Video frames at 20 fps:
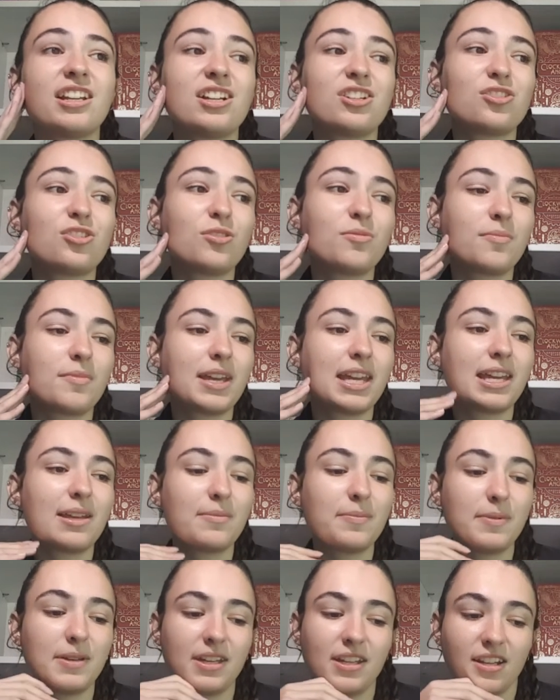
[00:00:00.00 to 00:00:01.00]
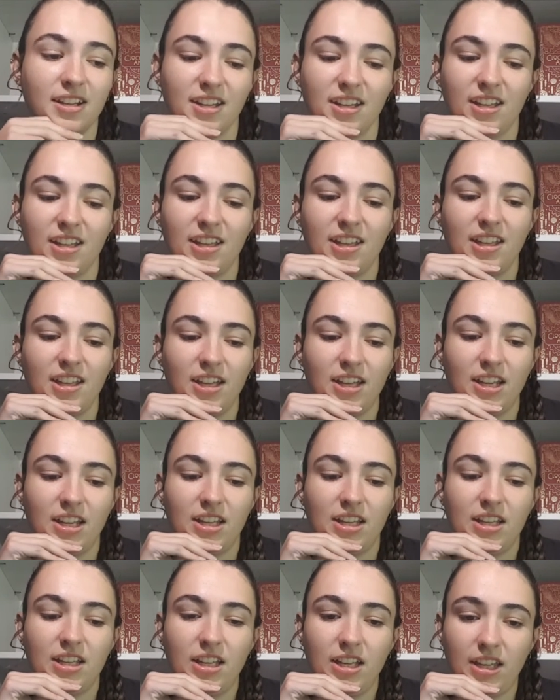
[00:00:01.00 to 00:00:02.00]
and I shouldn't be but
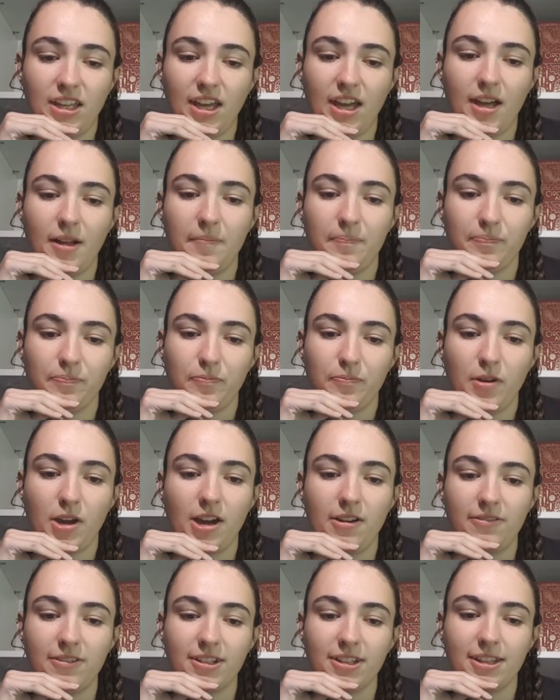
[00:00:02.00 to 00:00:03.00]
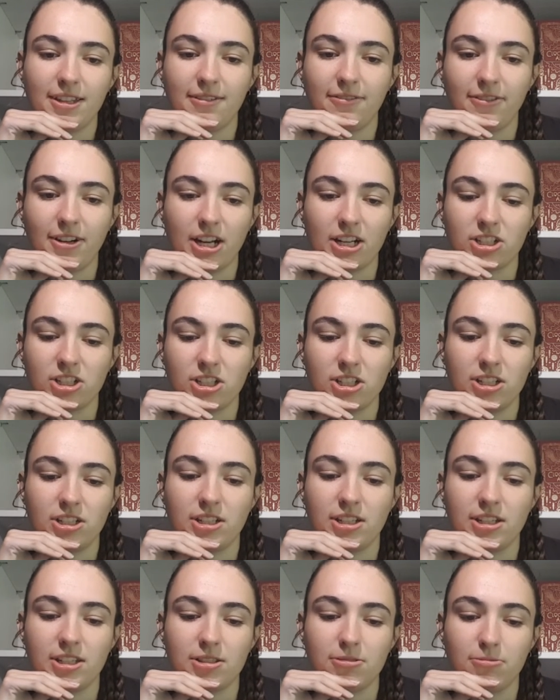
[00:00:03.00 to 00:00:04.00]
yeah perfectly fractured
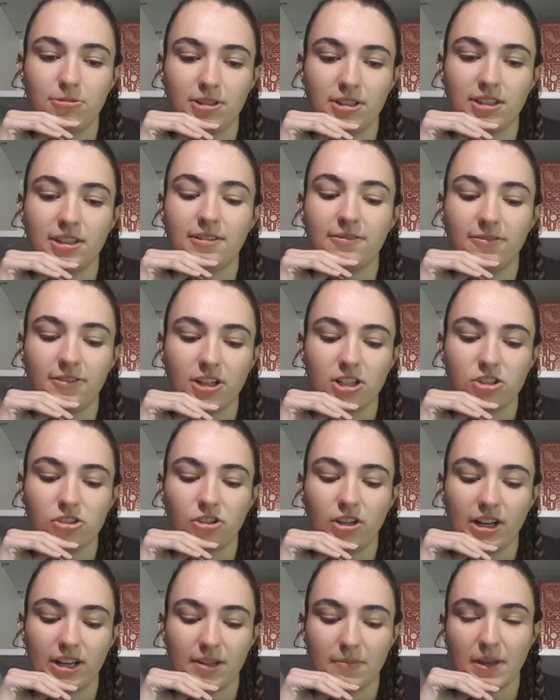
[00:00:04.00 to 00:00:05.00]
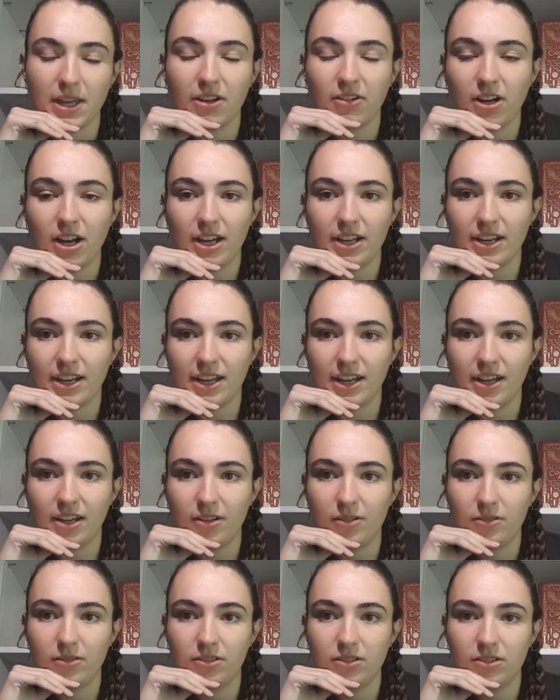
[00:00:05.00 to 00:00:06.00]
is really frustrating me right now.